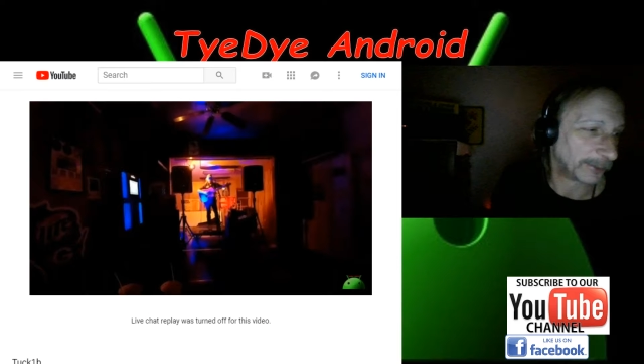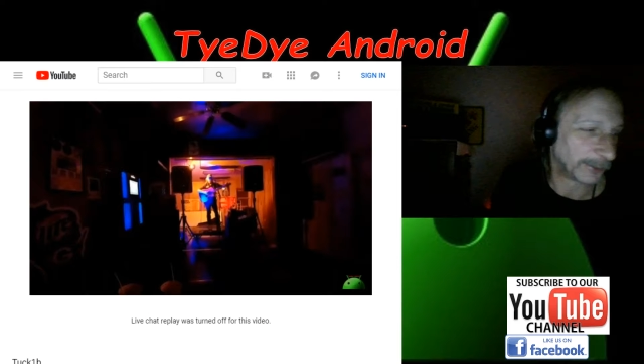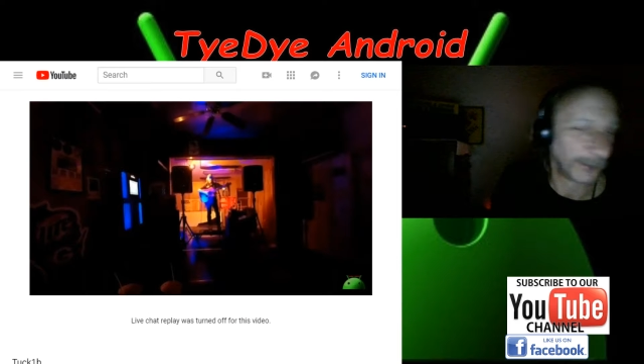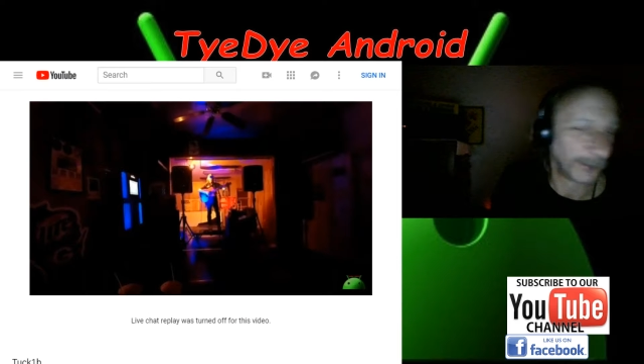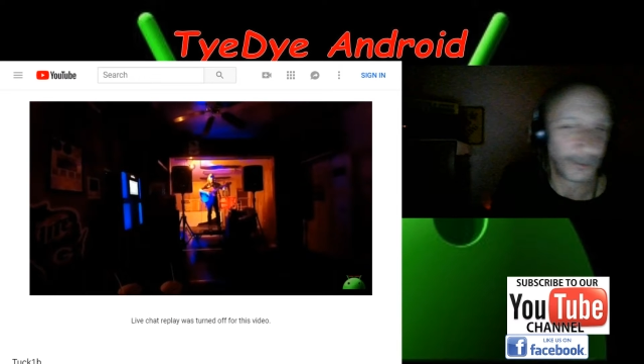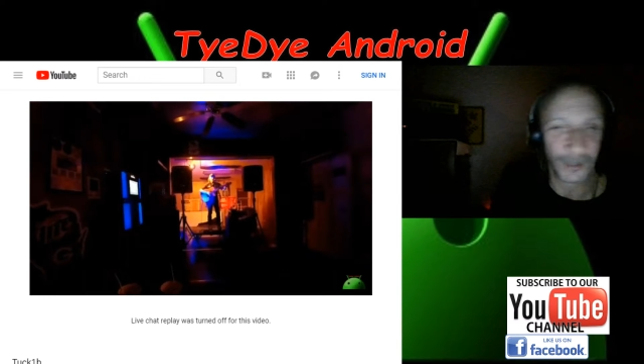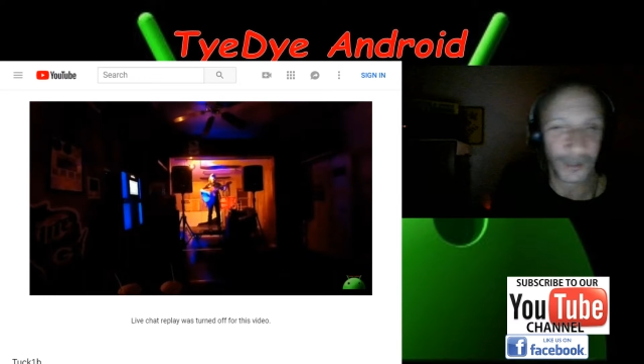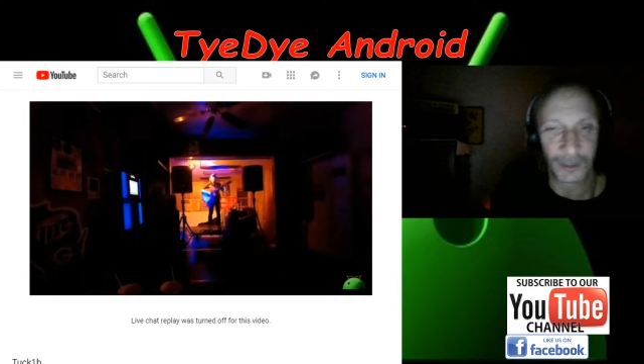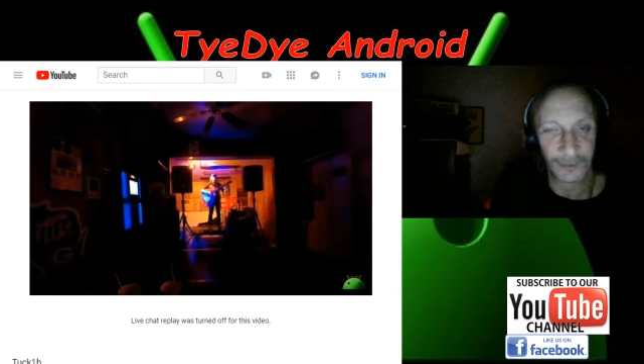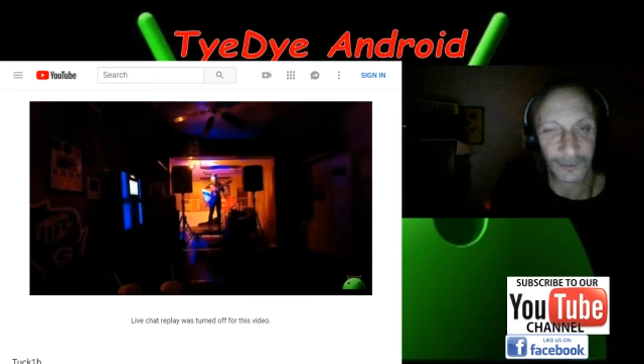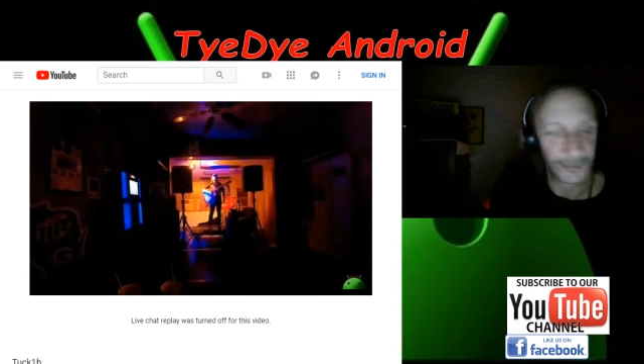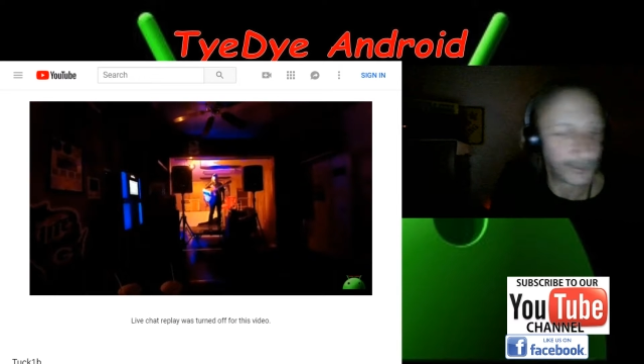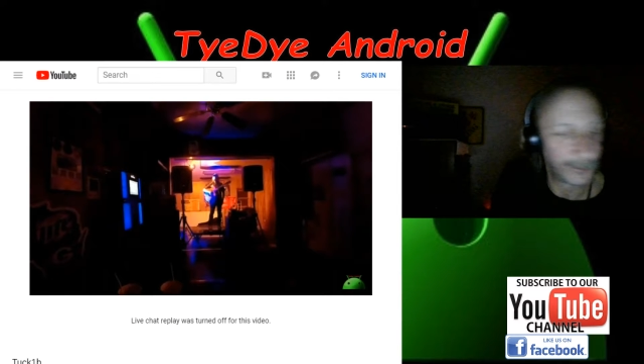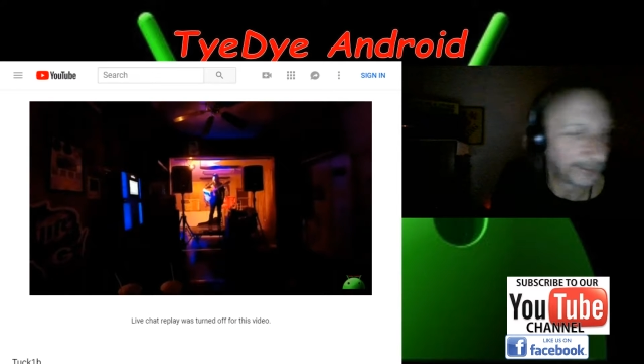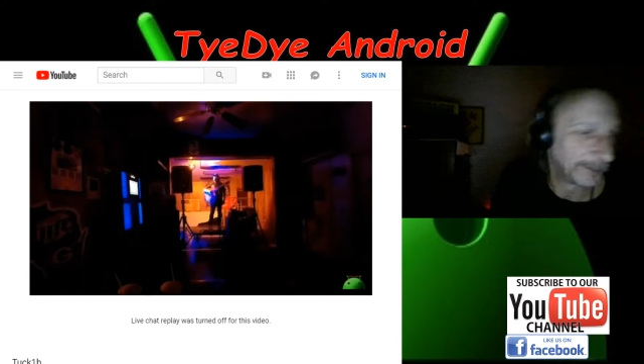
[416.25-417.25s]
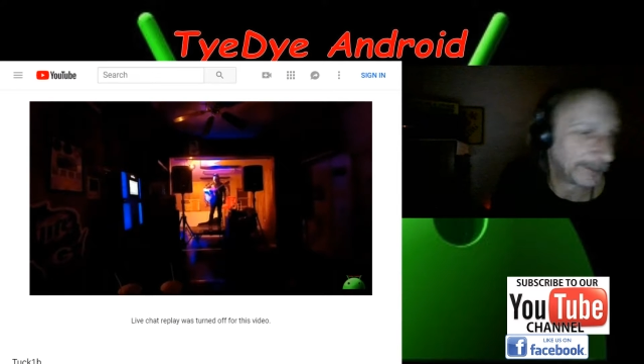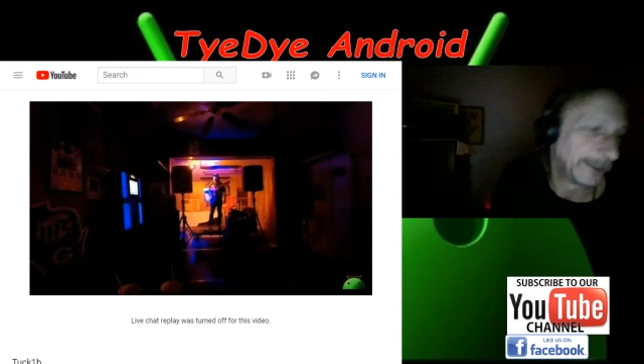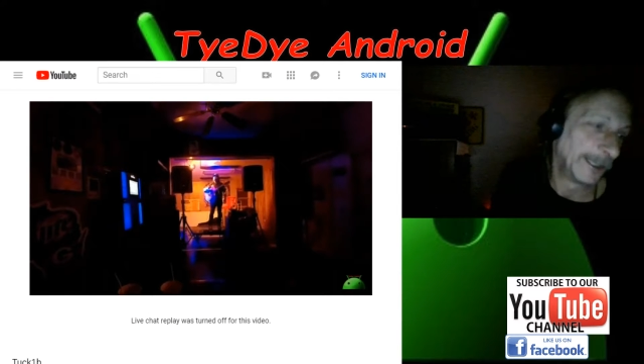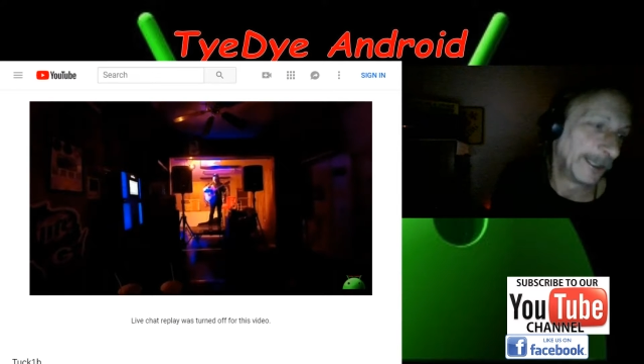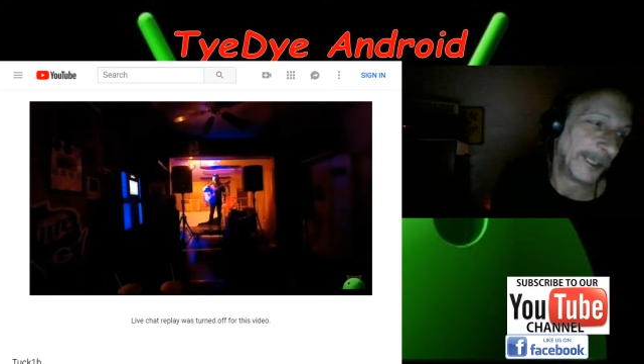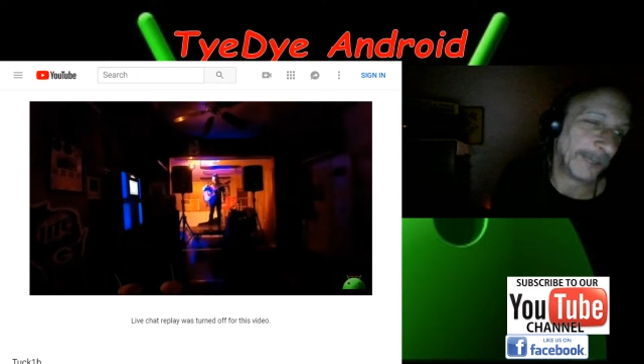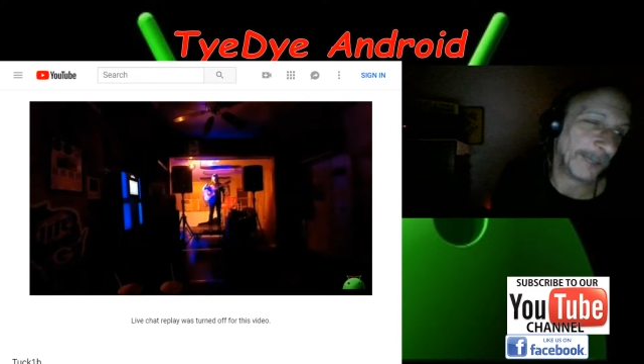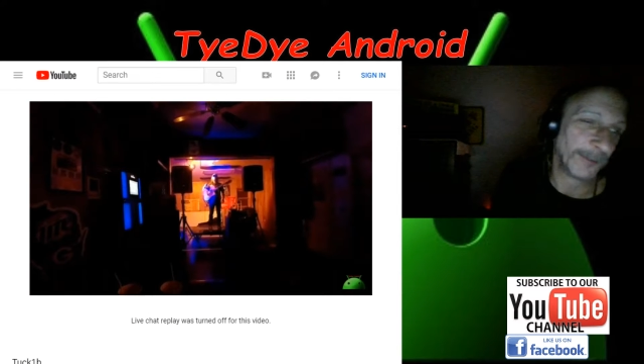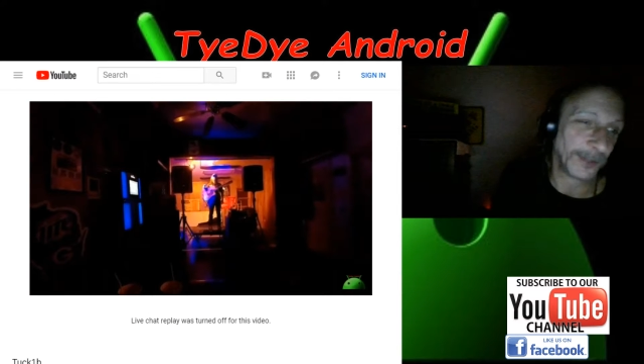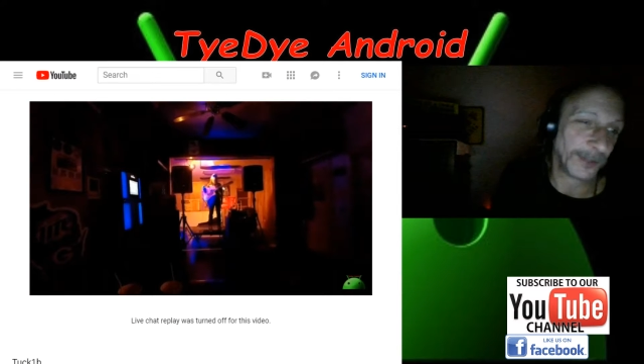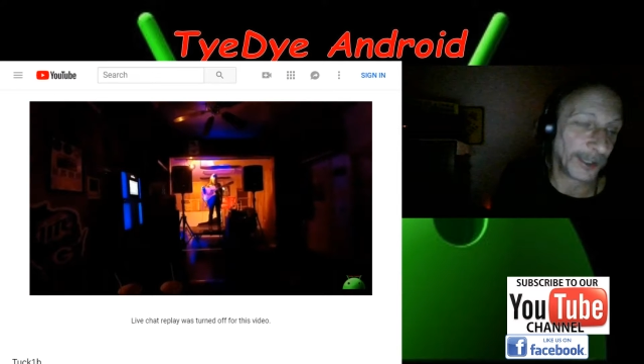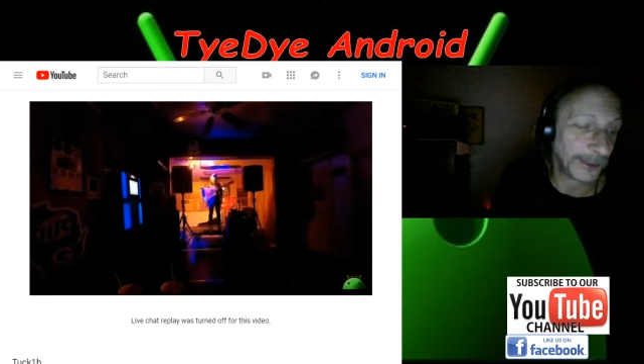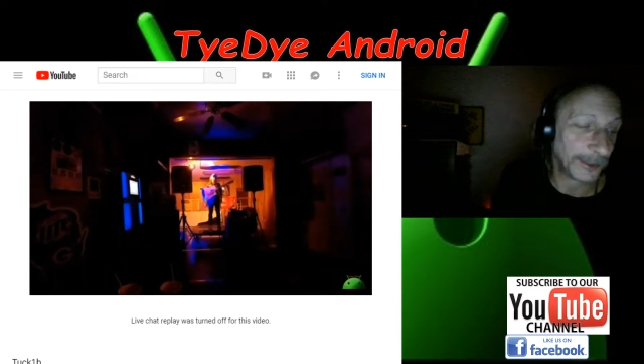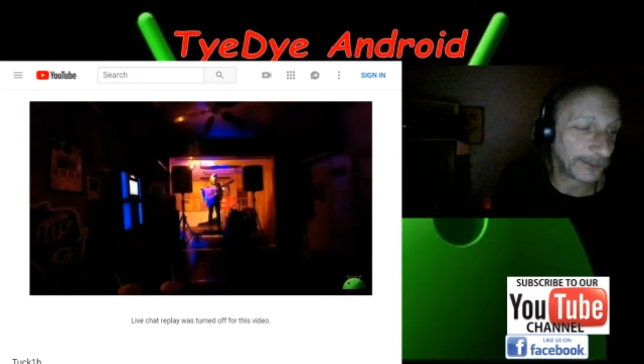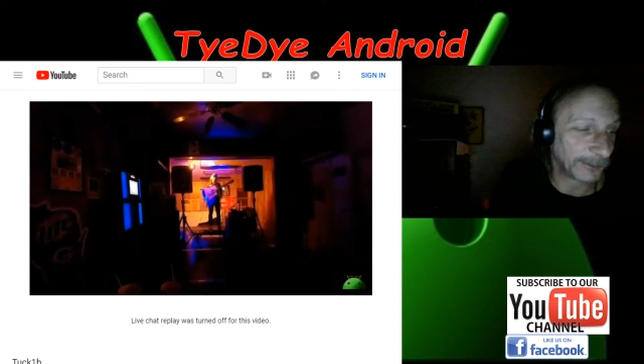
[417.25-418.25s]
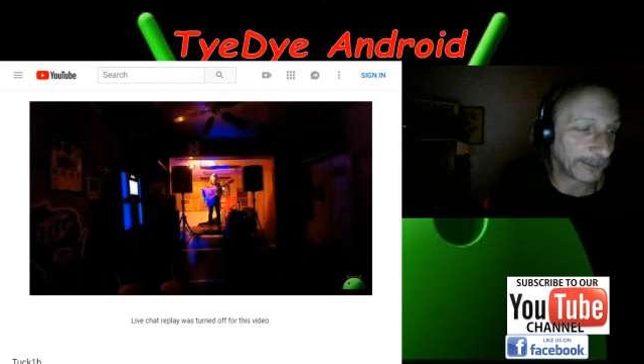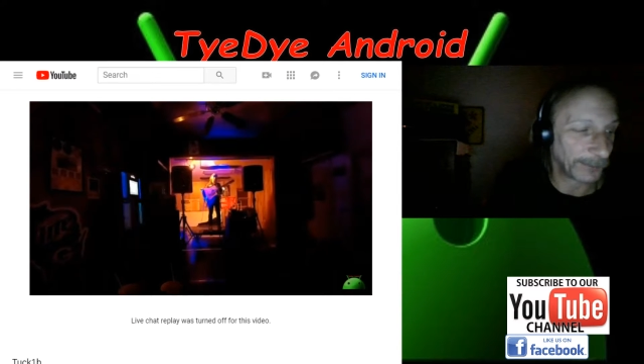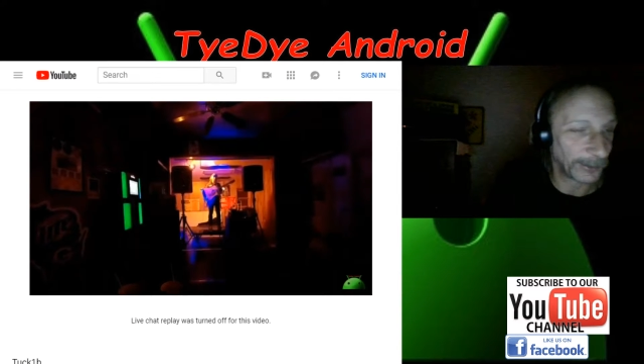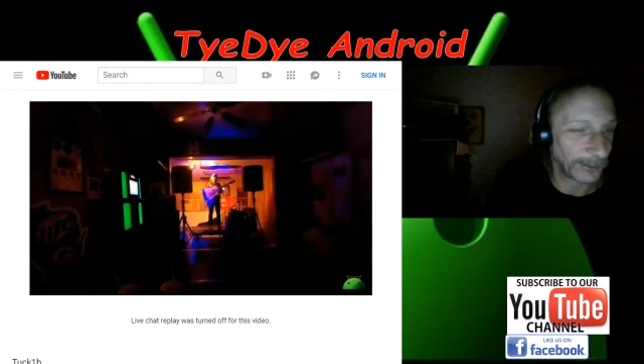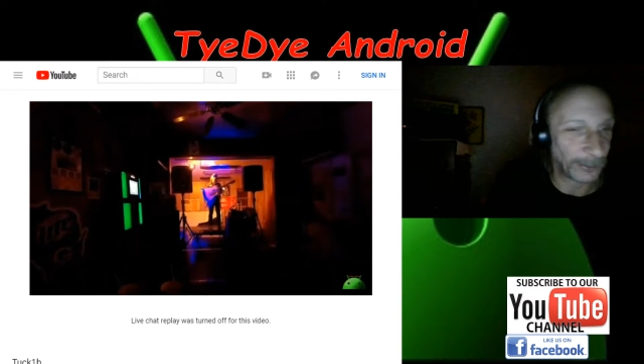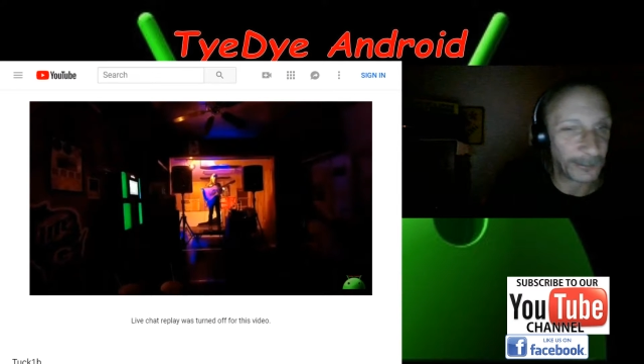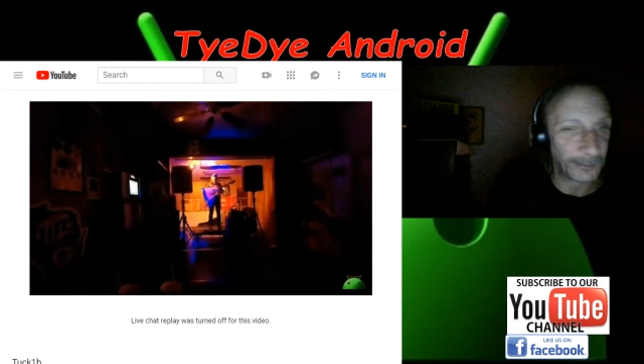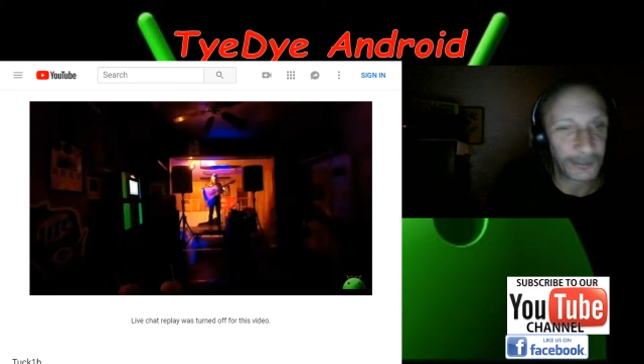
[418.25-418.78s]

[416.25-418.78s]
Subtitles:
Good thing is, if it does, if it don't,